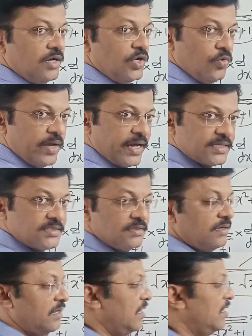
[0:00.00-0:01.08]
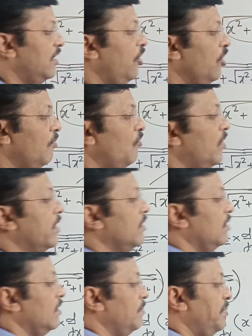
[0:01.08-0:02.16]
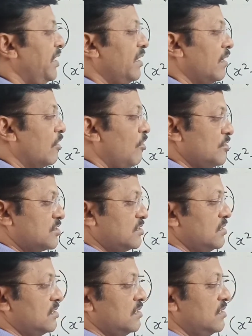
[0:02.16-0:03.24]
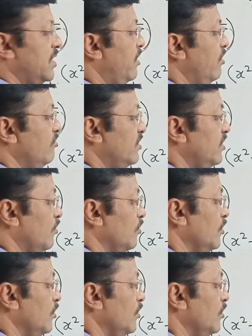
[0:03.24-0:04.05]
2x, and derivative of 1 being a constant, derivative 0.